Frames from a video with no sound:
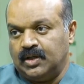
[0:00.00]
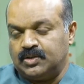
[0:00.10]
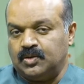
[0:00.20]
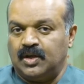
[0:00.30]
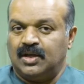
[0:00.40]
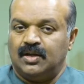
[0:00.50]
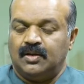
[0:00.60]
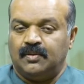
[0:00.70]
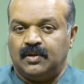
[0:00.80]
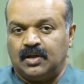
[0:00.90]
So
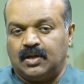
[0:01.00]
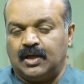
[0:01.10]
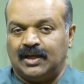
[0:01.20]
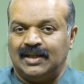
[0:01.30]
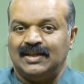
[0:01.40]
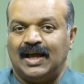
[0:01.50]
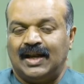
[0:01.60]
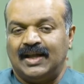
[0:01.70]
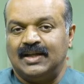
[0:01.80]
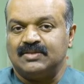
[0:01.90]
getting the
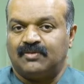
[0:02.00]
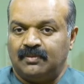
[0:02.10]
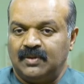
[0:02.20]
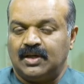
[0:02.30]
aligners from